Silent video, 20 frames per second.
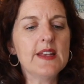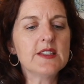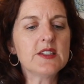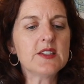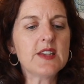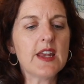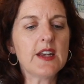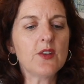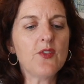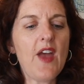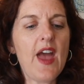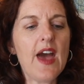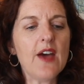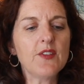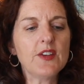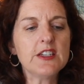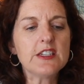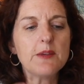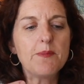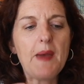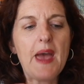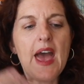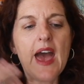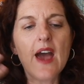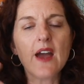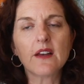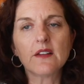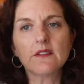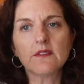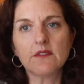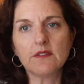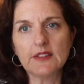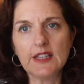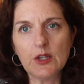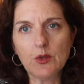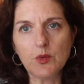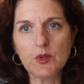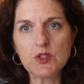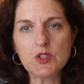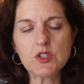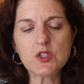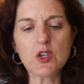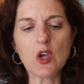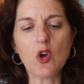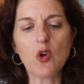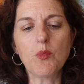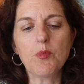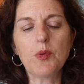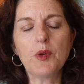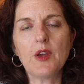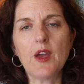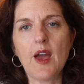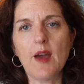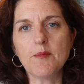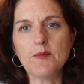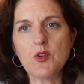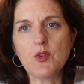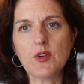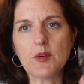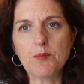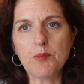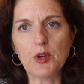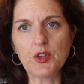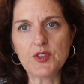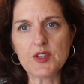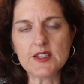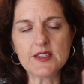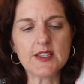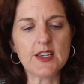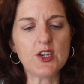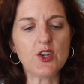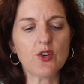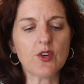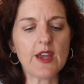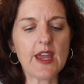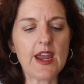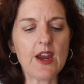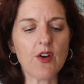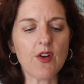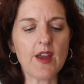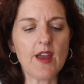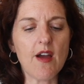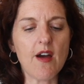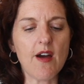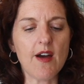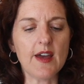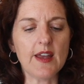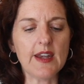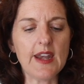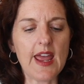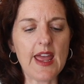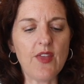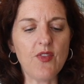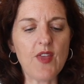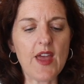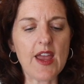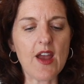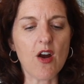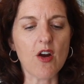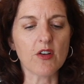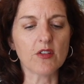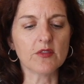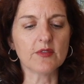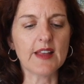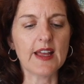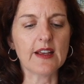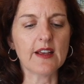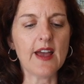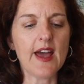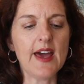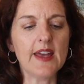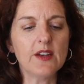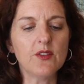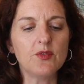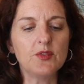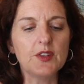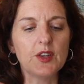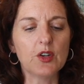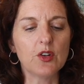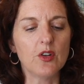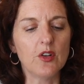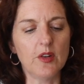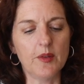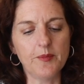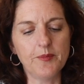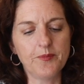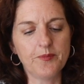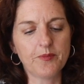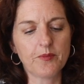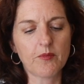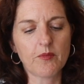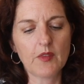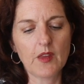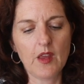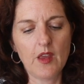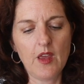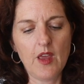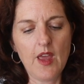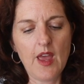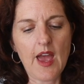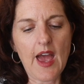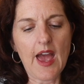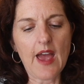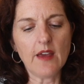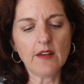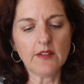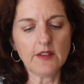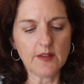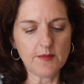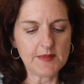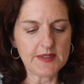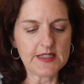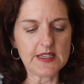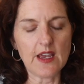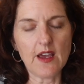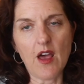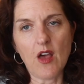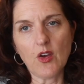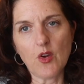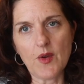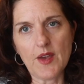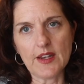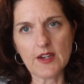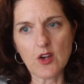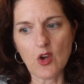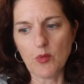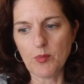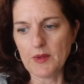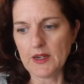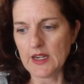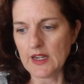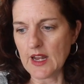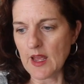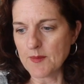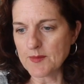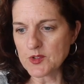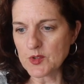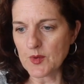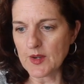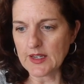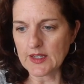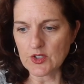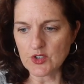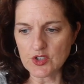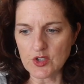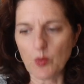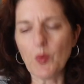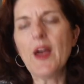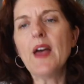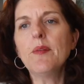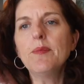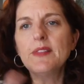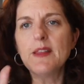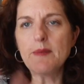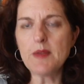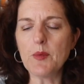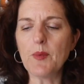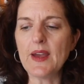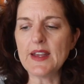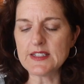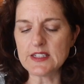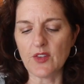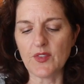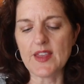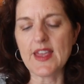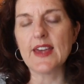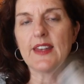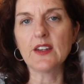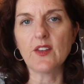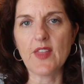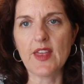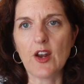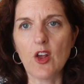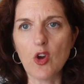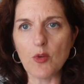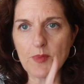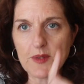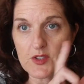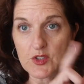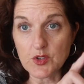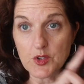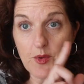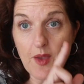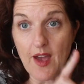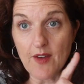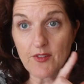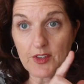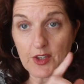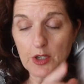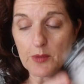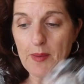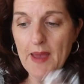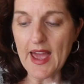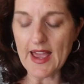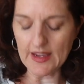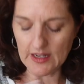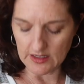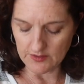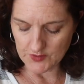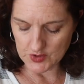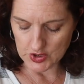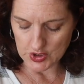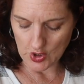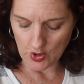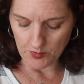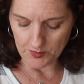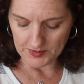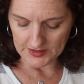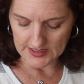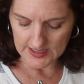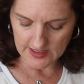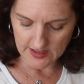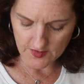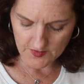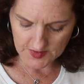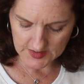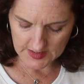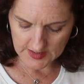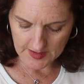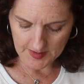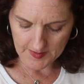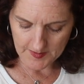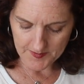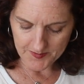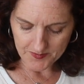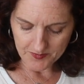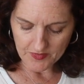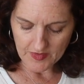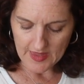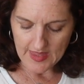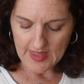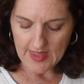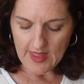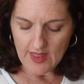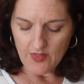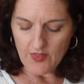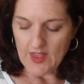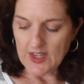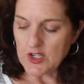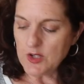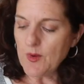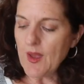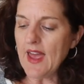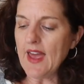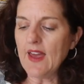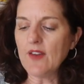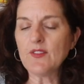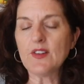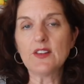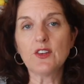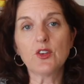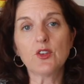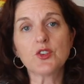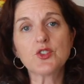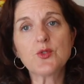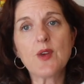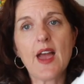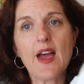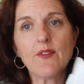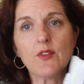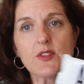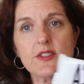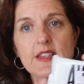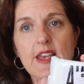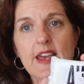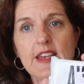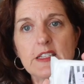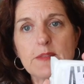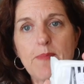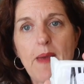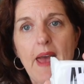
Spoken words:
instead of having to pack liquid soap, you can put this in your carry-on, and they are like kind of little, let me see, I'll go ahead and open it up so I can show. Well, let me wait till the end and then I'll open. So you have a little packet of soap leaves. Then you have a little travel size